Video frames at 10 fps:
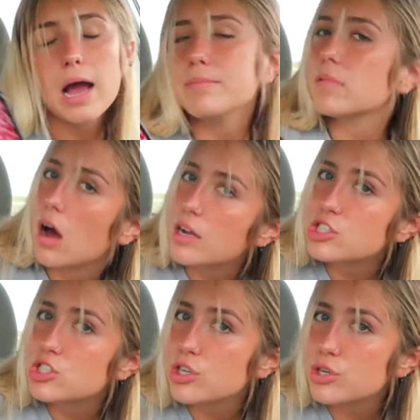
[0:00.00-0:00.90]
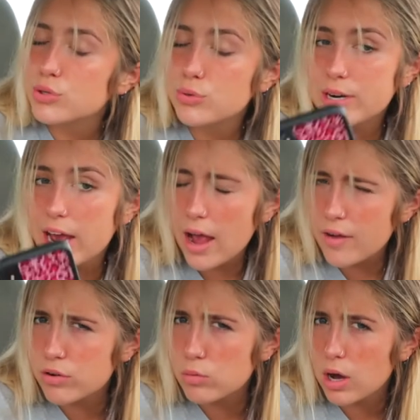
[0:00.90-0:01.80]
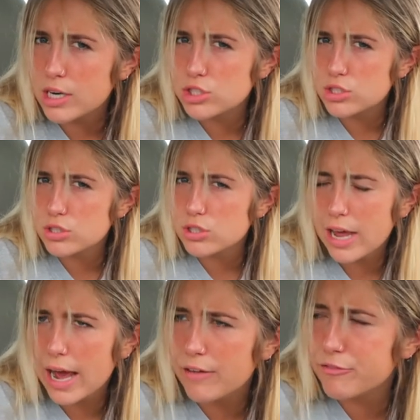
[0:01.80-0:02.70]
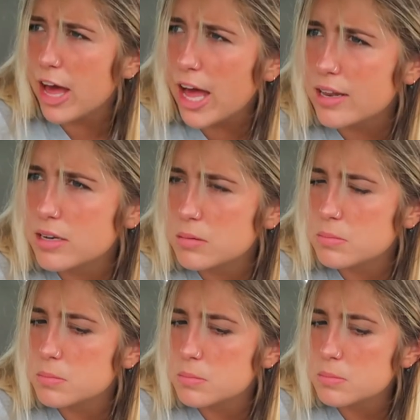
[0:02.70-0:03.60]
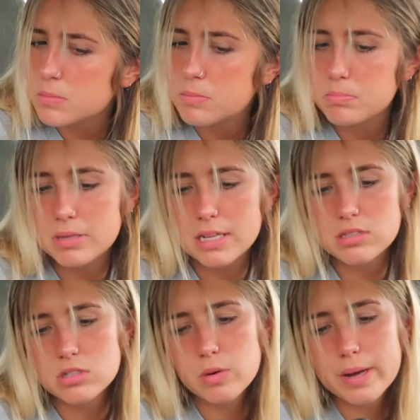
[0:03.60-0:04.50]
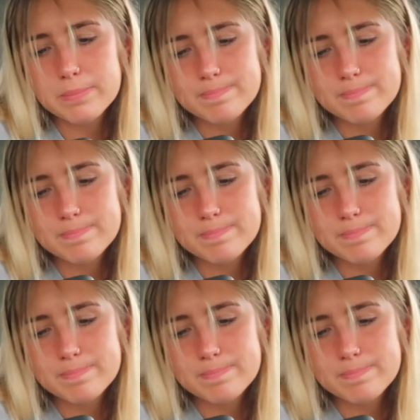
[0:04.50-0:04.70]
I'm not sure who would ever want to have that, but let's do it.